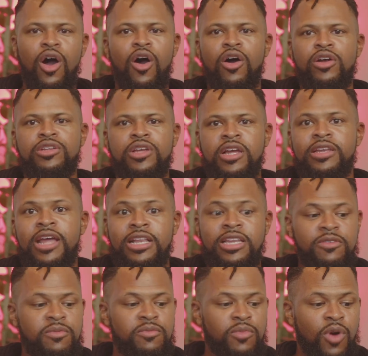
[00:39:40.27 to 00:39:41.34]
are
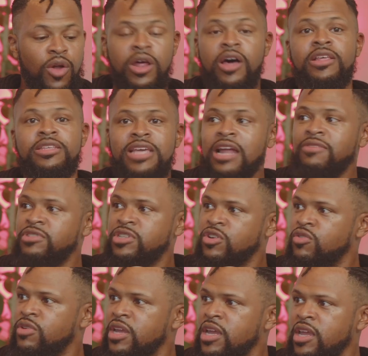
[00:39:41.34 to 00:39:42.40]
connected on the other side of a
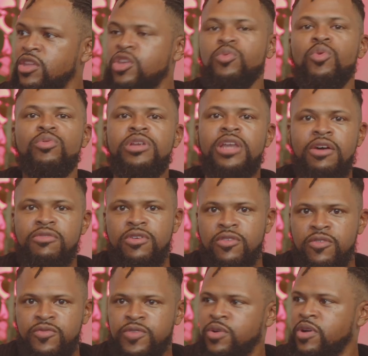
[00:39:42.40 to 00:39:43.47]
screen, you will never
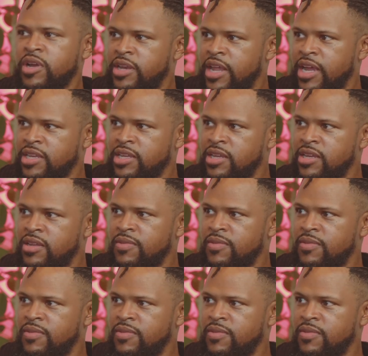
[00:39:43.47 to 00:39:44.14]
feel connected.